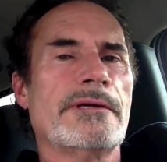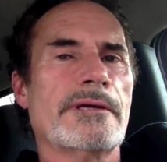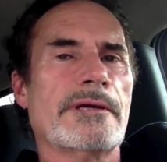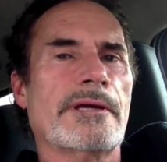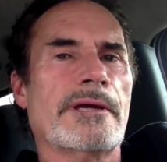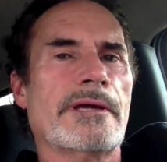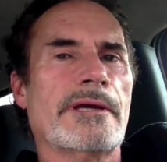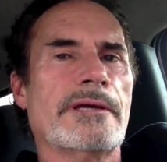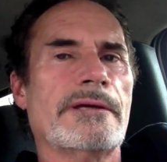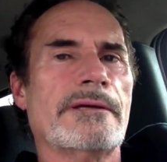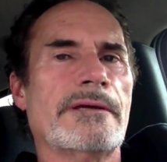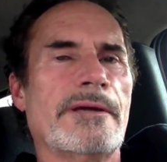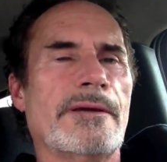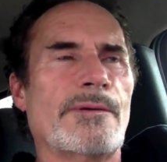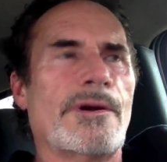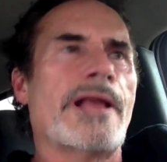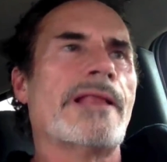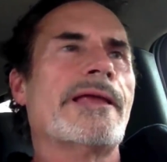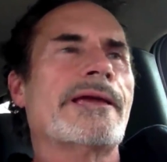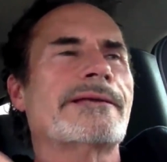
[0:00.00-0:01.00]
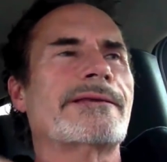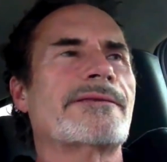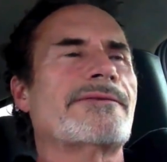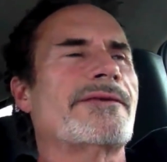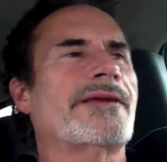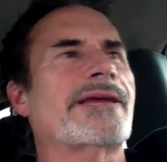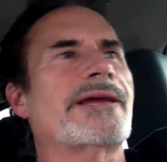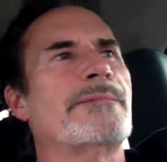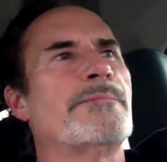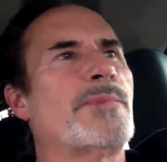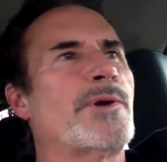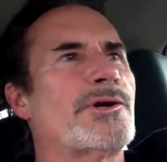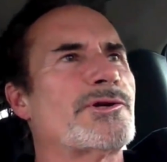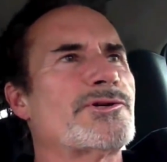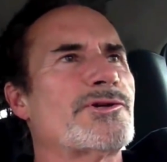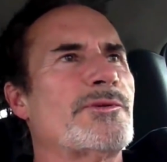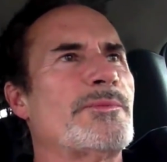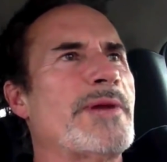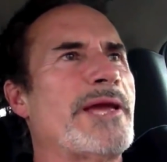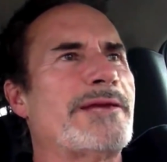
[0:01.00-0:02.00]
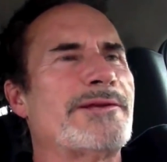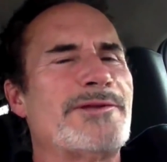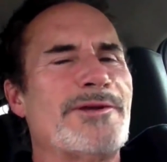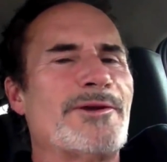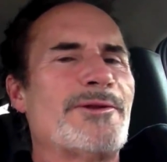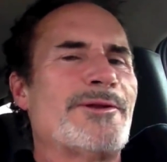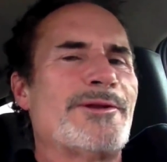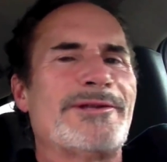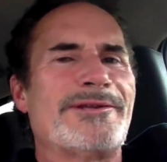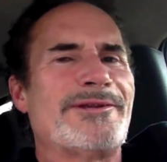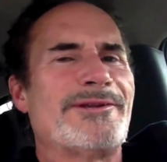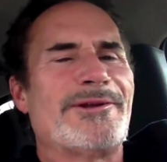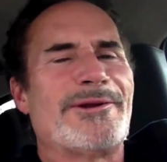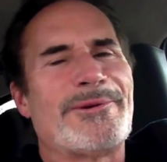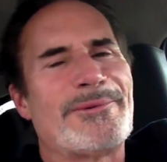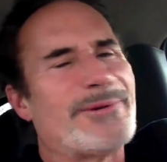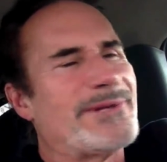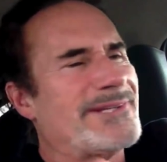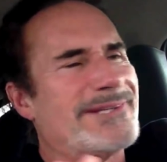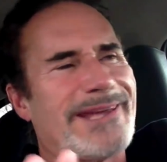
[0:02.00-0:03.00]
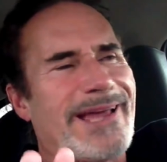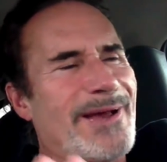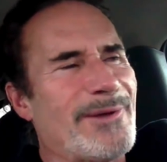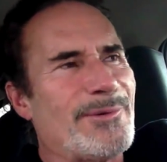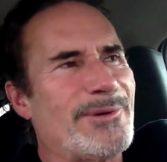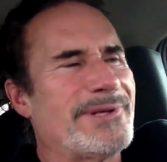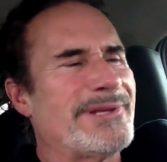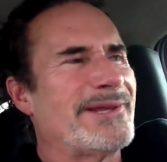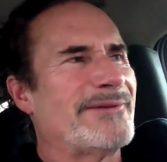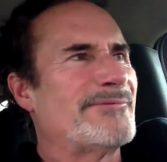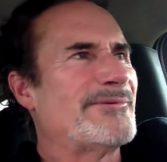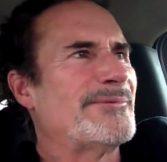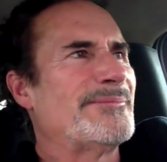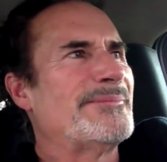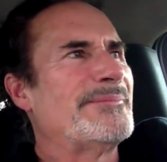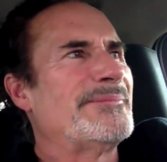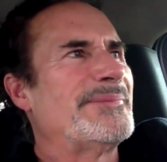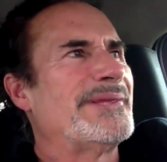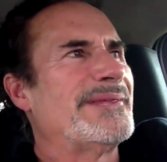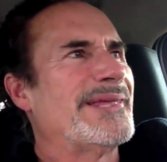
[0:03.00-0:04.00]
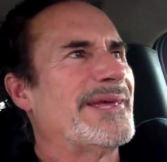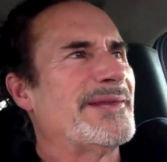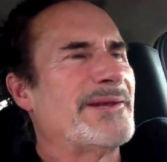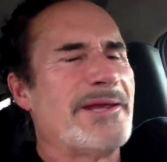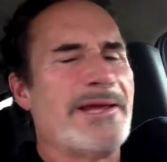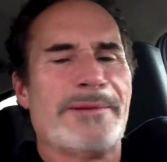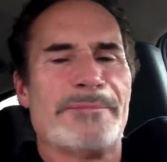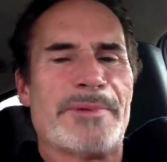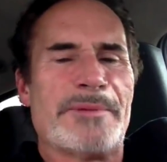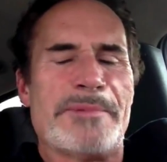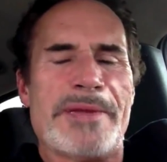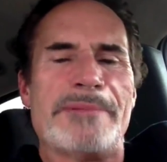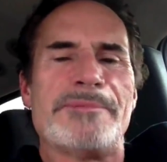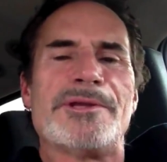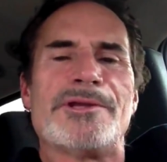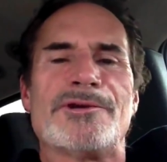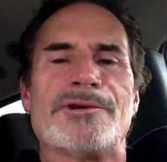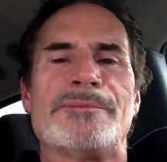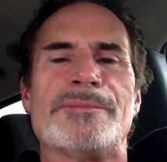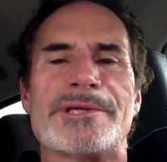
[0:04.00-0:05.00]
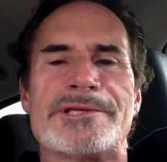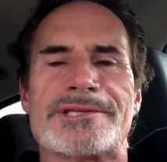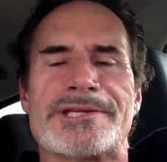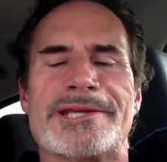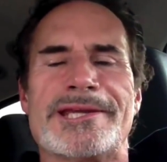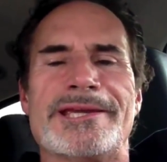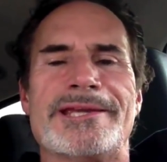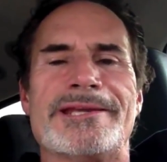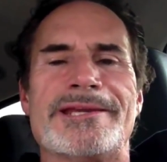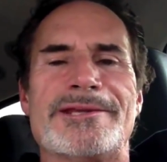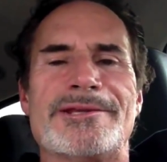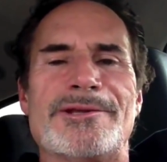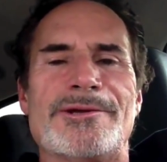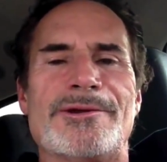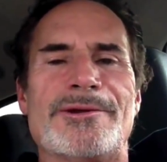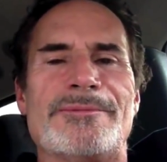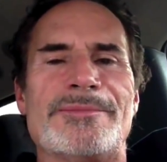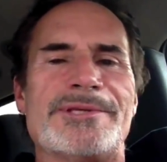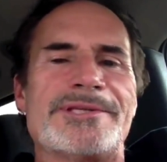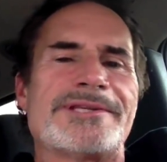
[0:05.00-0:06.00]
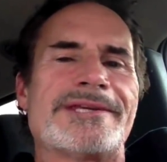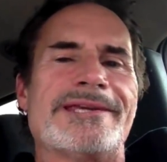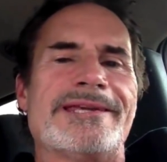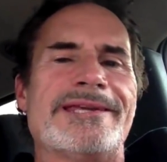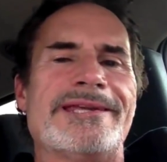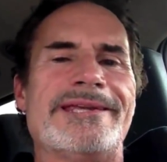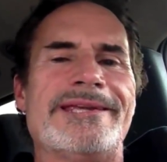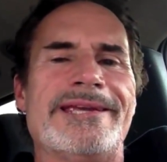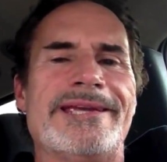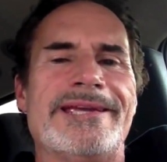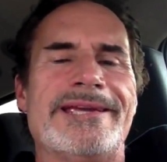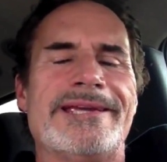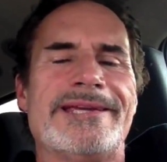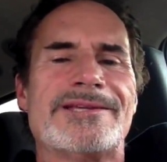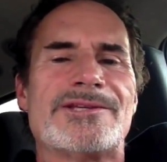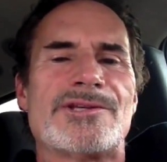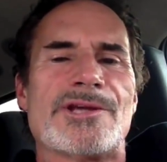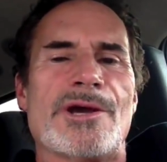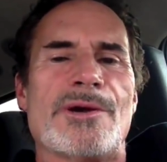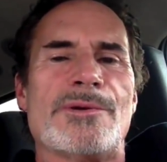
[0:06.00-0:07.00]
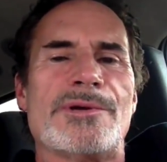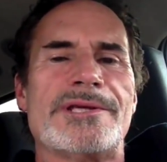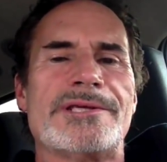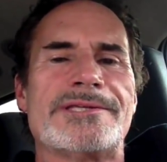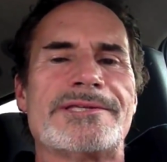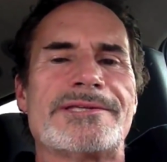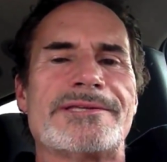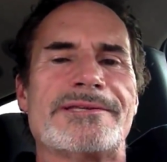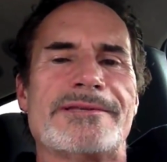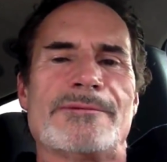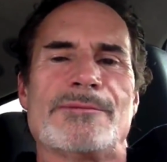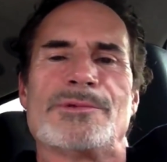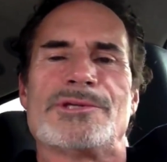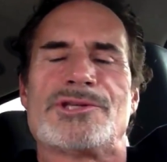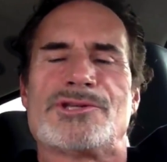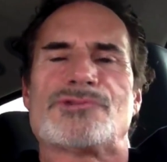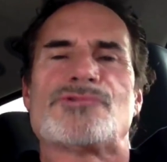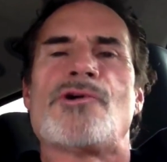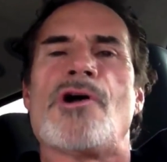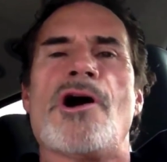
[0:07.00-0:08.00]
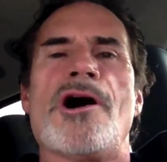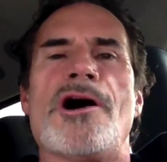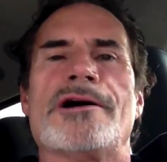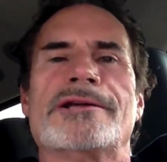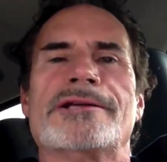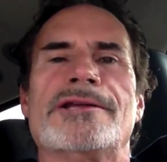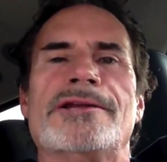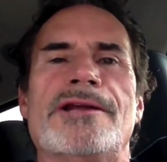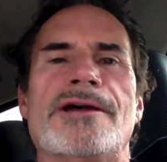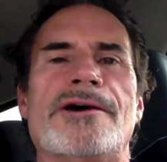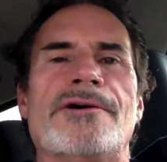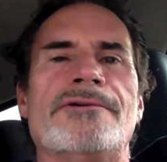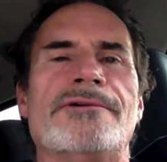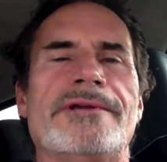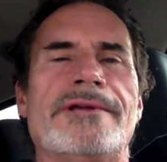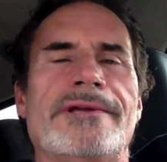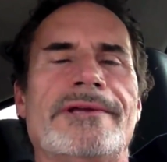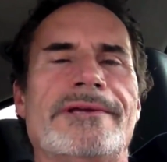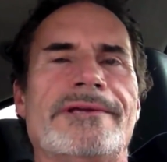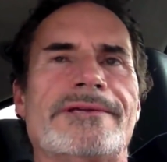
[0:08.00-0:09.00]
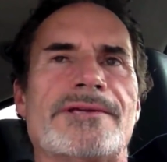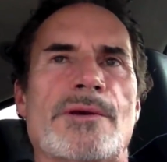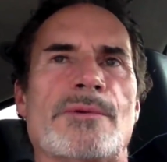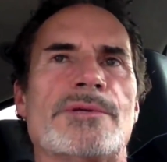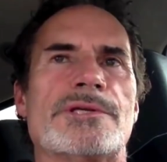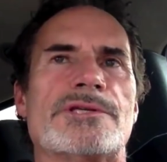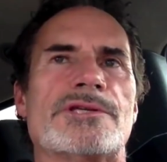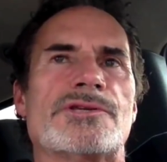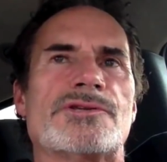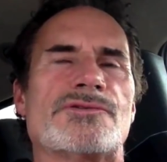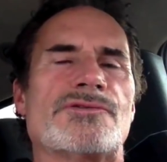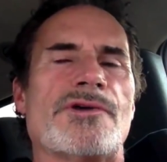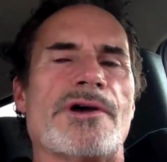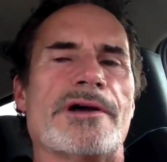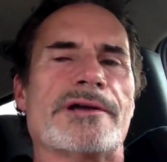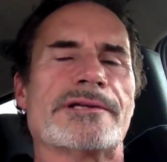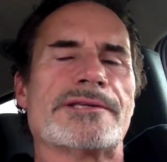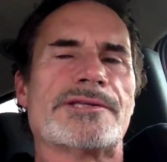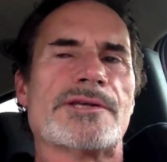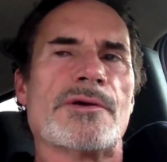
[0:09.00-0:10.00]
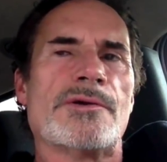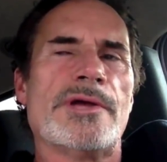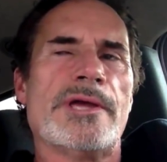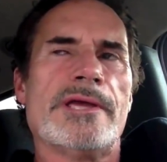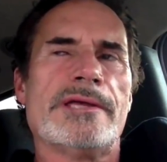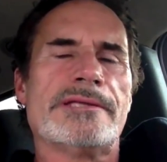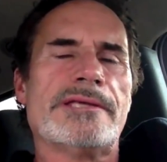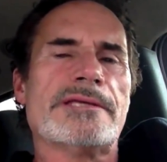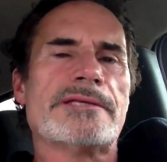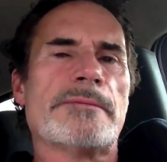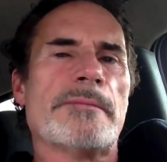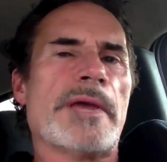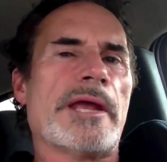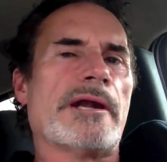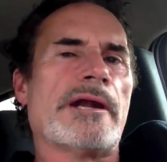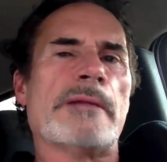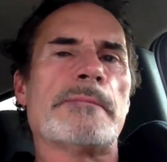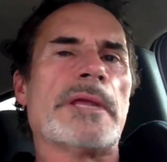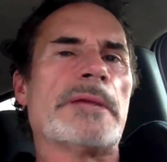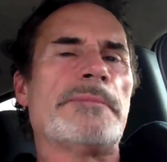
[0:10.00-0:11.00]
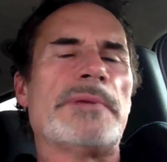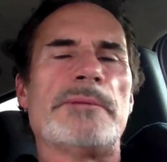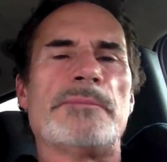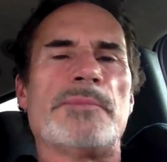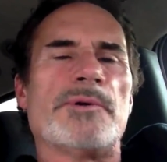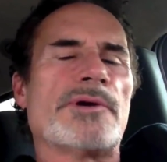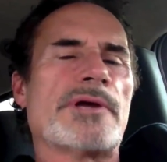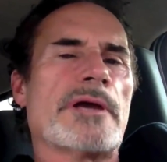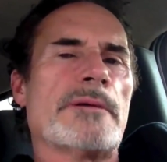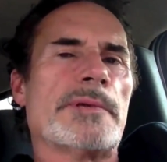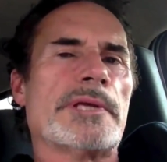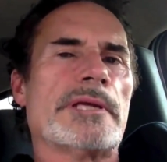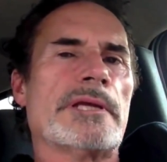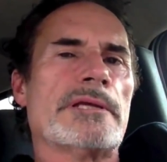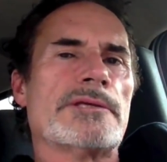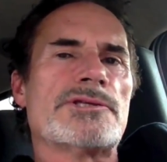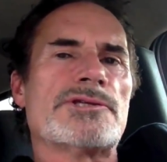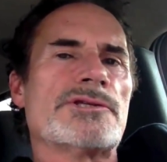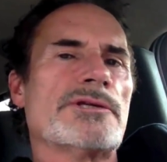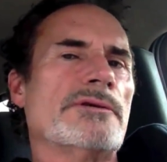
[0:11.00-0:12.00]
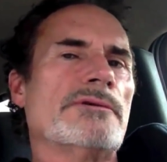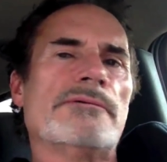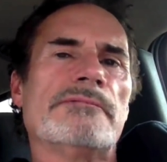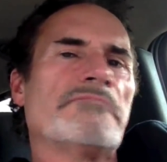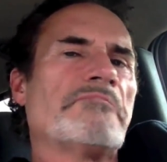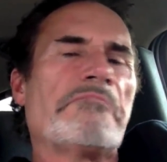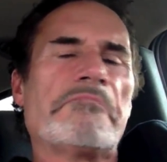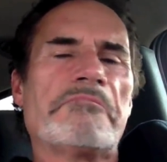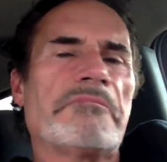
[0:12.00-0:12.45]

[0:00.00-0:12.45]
Uh, well, I like to think I'm Marshall Matt Dillon, you know, which I would never be that. But maybe you're Miss Kitty. You know, Miss Kitty, she always was strong, you know, she always was strong. So it doesn't matter how many people come against you.